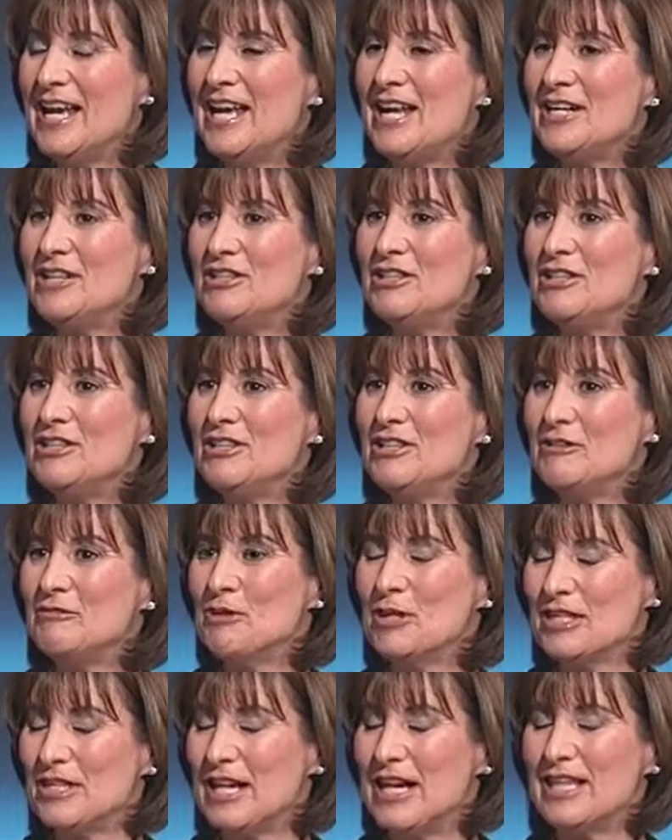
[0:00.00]
And
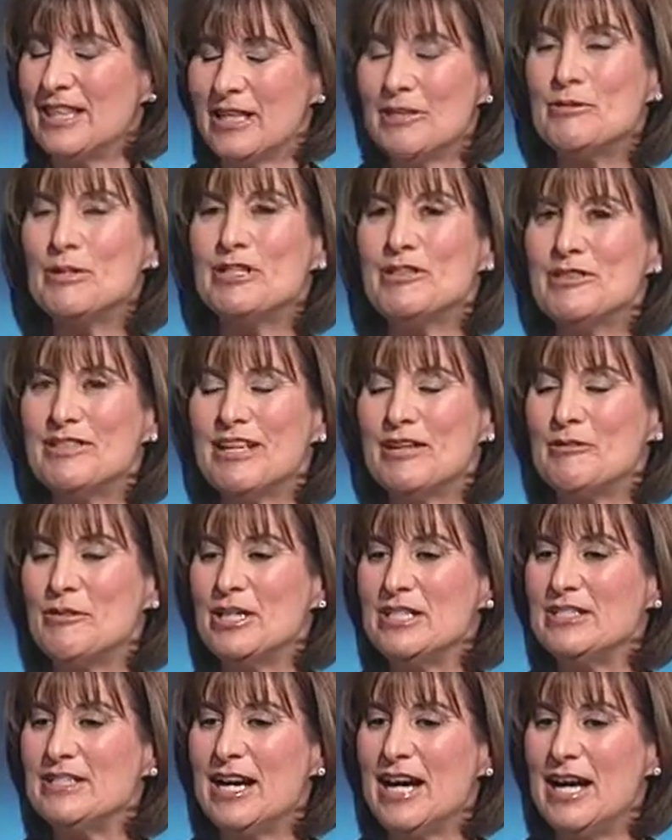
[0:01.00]
I think what you said
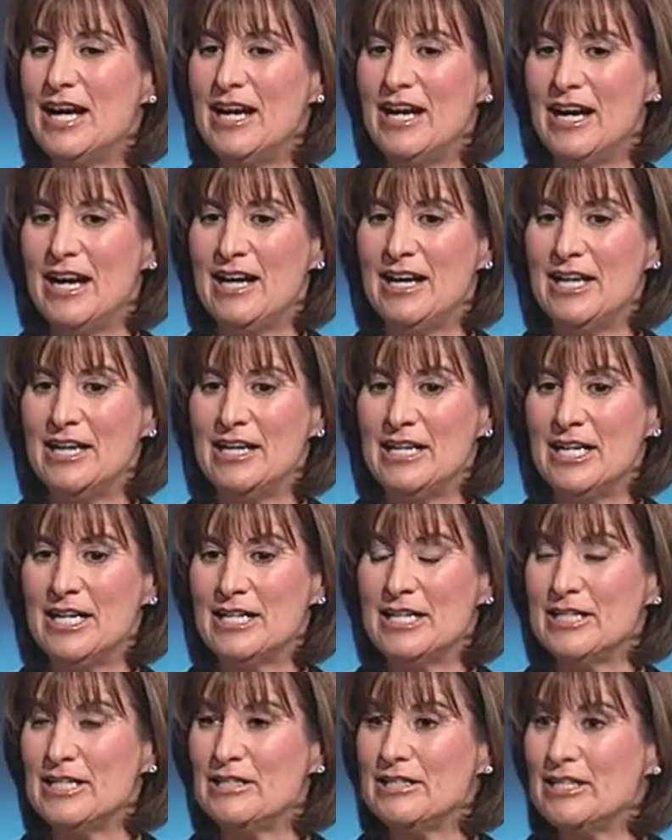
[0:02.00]
was,
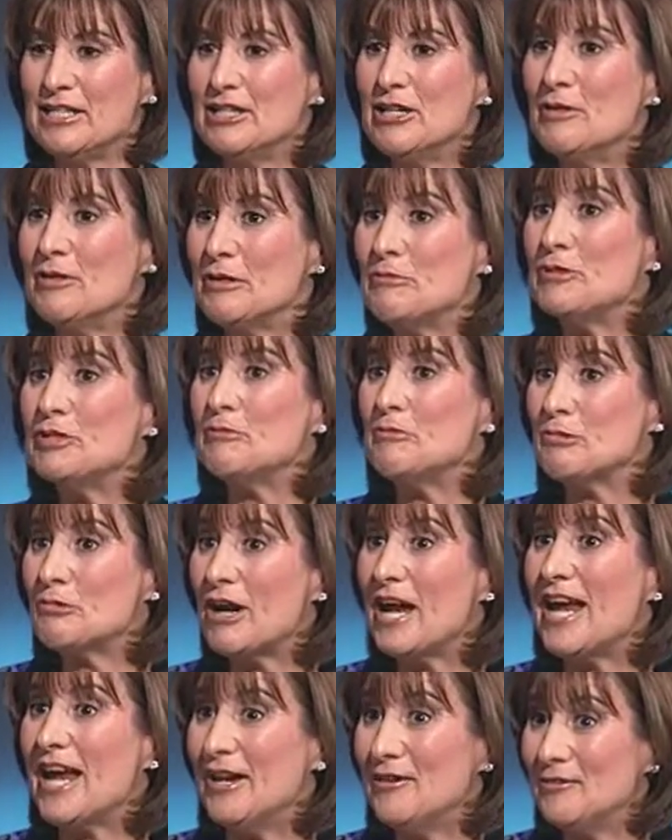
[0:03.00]
you know, it was
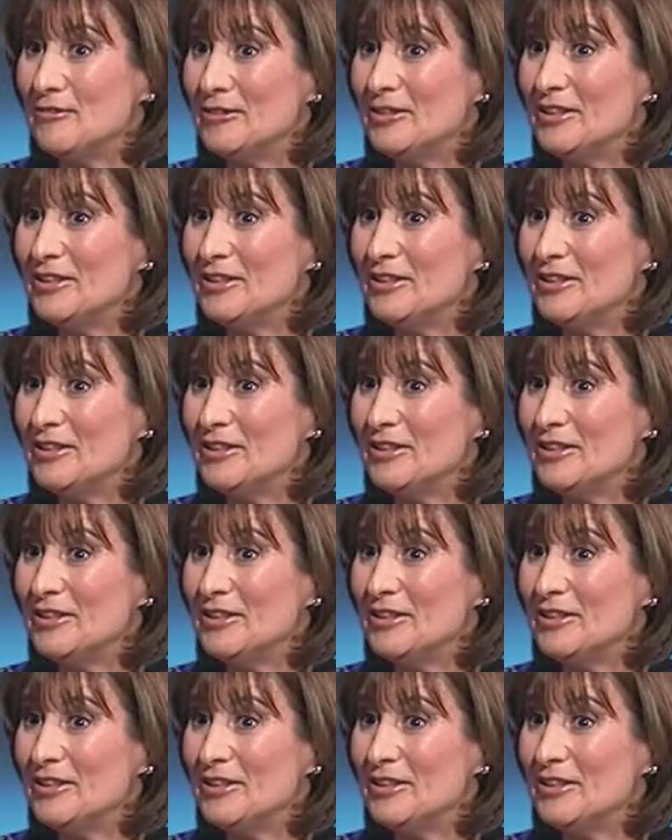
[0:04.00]
brave